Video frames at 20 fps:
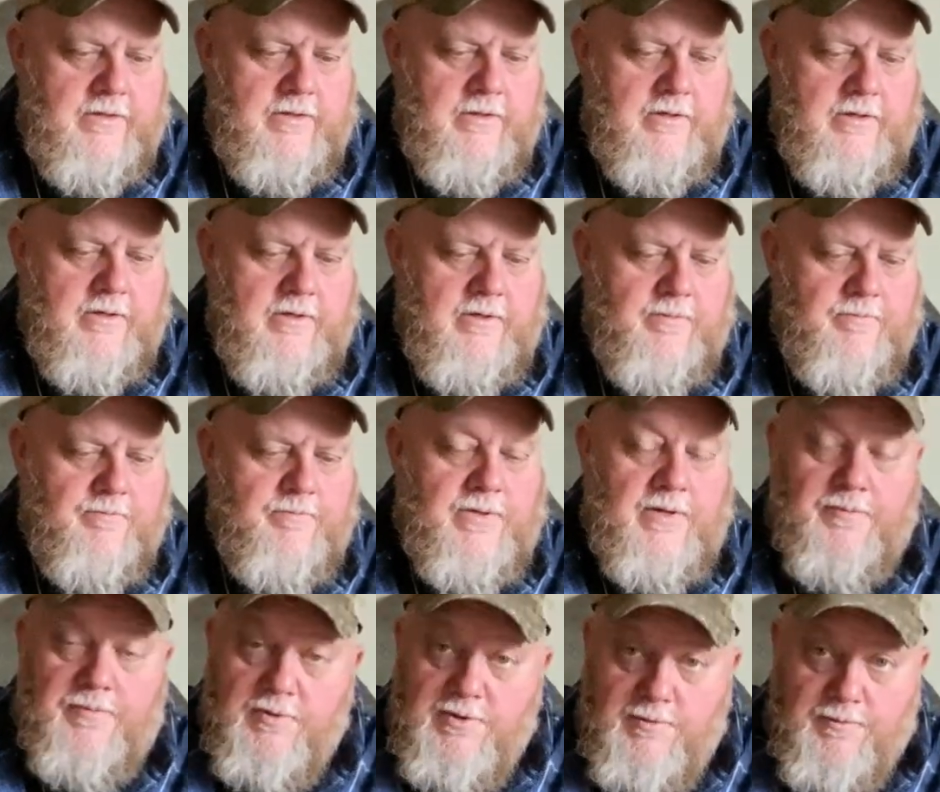
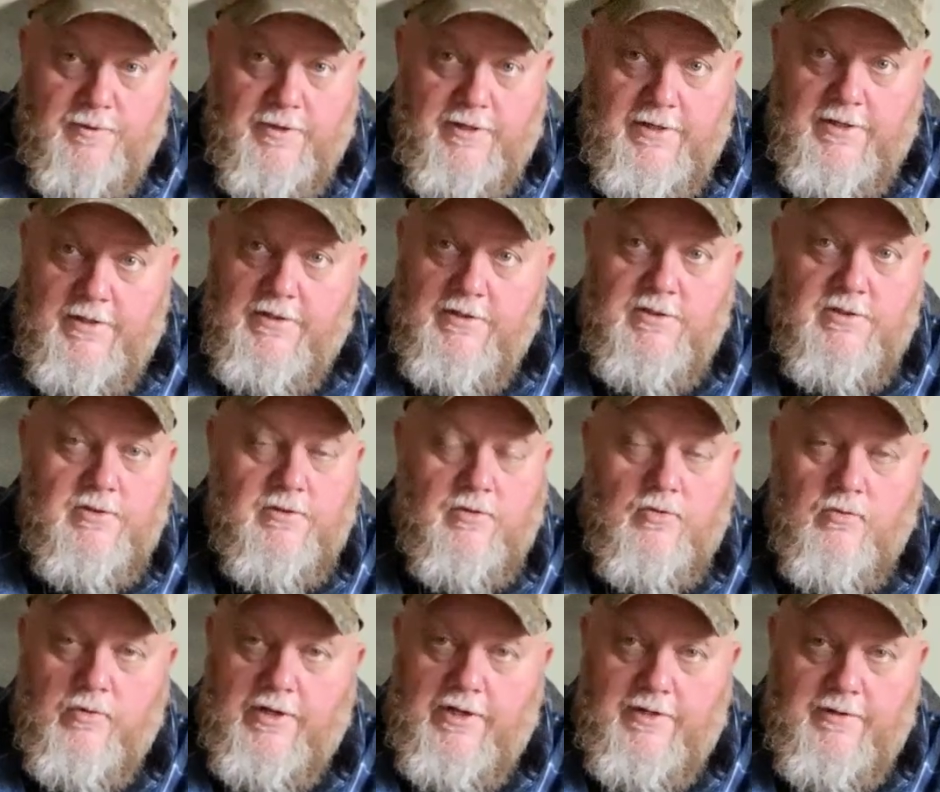Pepper spray is a
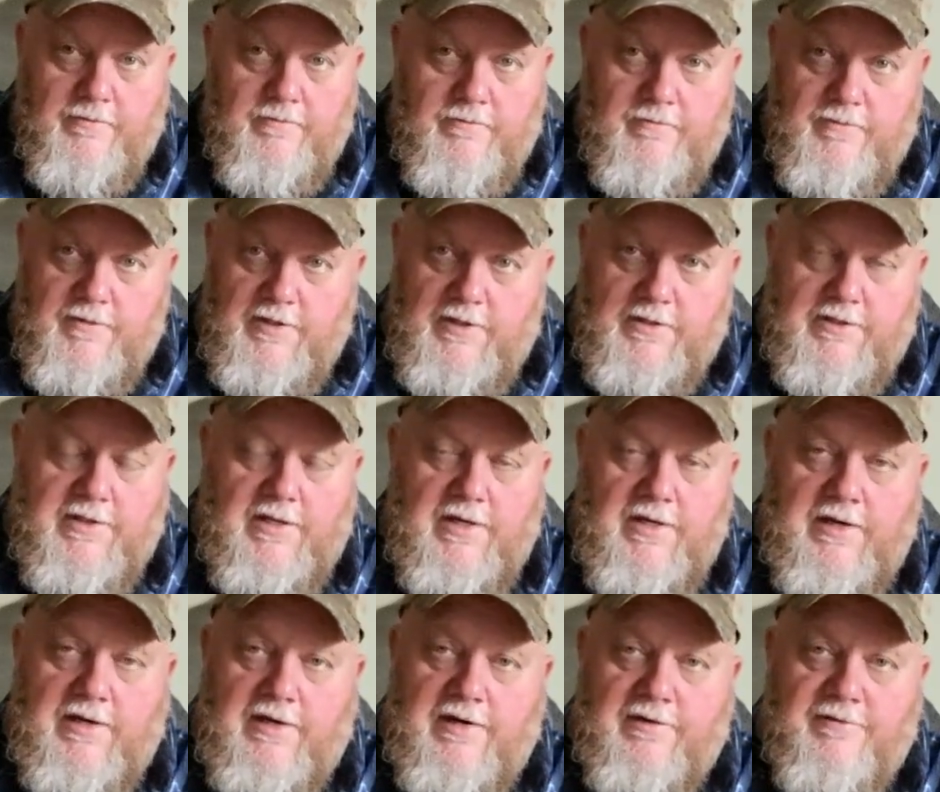great thing to
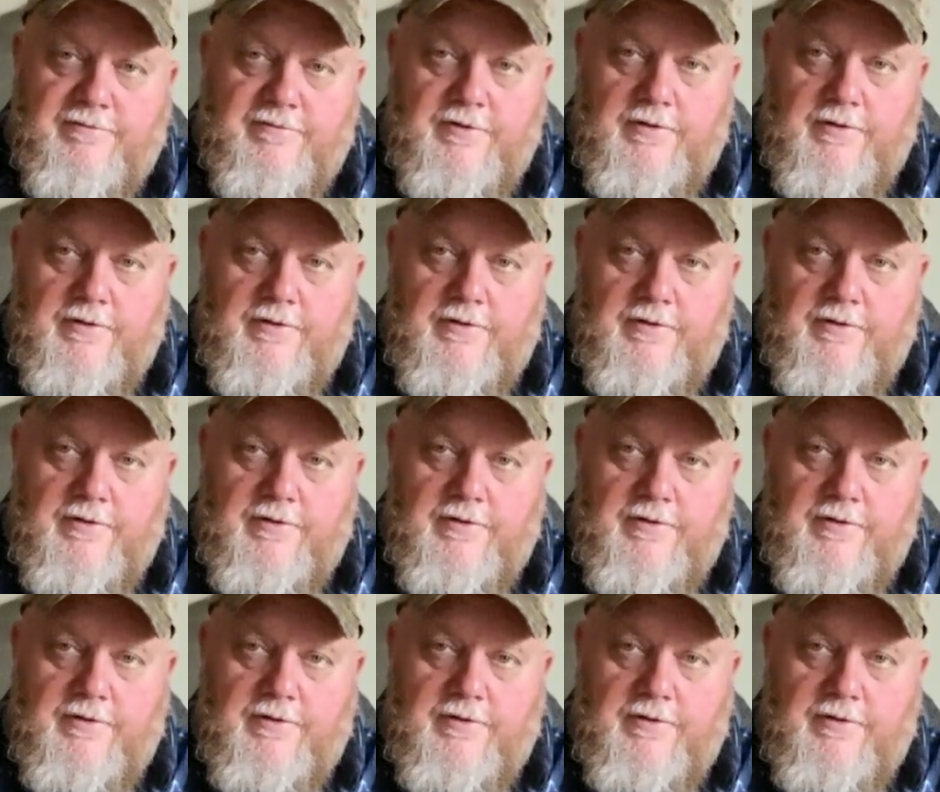have,